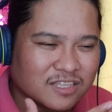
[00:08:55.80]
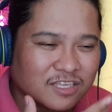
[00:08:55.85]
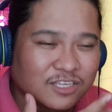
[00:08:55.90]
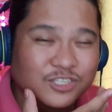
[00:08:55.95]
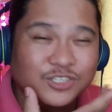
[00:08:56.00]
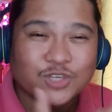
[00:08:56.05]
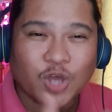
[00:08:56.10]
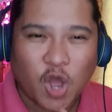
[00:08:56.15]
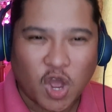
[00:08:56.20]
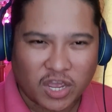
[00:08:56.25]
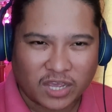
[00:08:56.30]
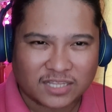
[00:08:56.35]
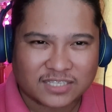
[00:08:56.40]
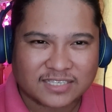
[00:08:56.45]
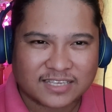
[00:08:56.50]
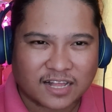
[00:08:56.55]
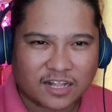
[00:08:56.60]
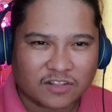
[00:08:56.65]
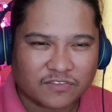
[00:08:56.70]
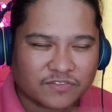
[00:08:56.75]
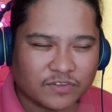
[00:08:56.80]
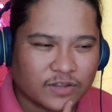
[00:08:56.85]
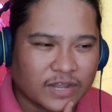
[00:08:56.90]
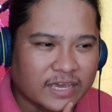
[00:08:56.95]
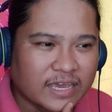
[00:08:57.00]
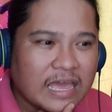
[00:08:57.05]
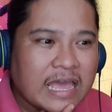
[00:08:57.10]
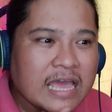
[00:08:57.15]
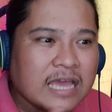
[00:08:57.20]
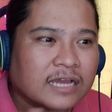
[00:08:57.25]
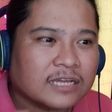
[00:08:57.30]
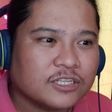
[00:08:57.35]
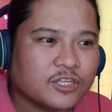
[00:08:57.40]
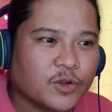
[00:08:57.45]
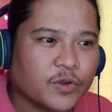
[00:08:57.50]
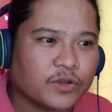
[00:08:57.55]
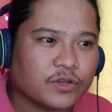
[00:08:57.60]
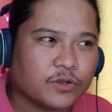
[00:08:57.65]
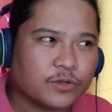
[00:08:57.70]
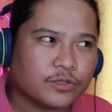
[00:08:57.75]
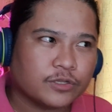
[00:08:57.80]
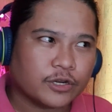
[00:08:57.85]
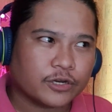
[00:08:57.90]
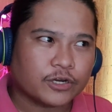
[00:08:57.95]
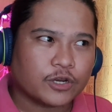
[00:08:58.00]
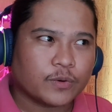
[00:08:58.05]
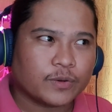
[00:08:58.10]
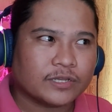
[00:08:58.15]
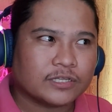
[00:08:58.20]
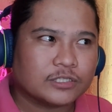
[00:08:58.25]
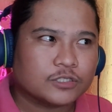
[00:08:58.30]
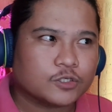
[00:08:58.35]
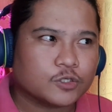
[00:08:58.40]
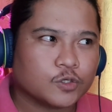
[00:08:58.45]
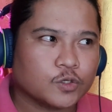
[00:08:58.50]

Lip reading: song itself. Like they're going